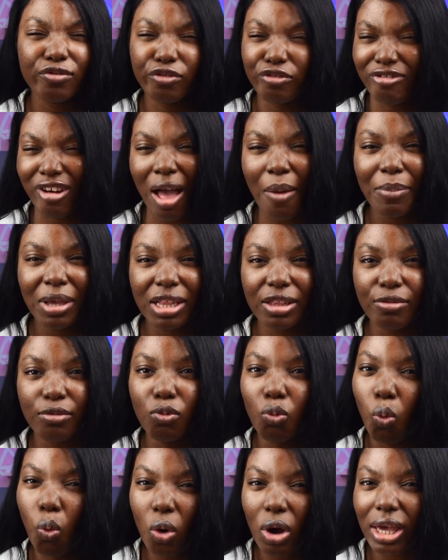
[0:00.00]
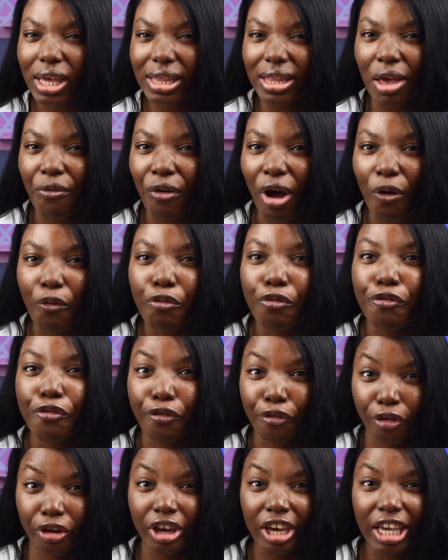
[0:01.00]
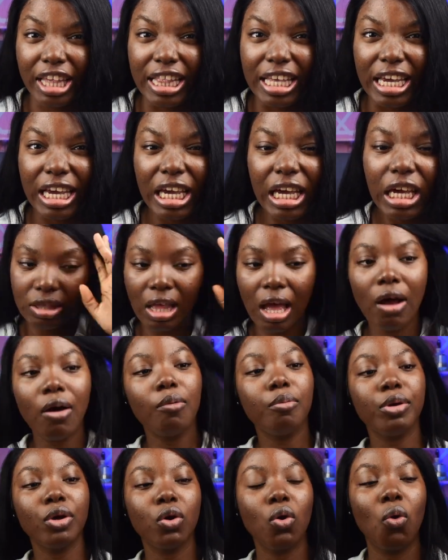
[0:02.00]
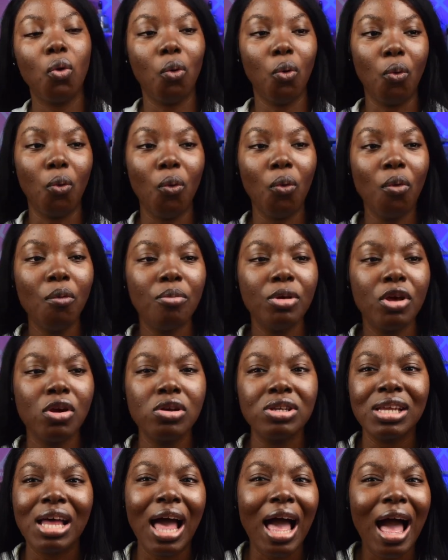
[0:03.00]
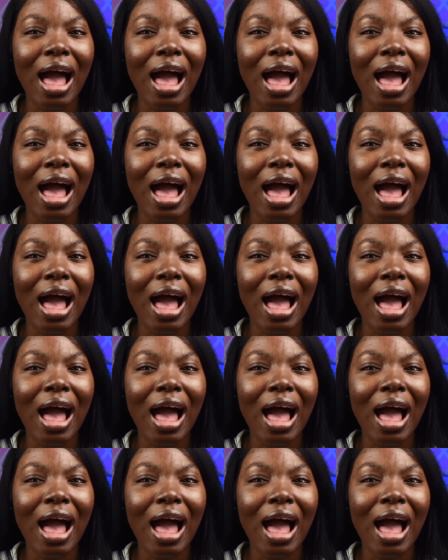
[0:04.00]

rabbit walking around freely that would be cool because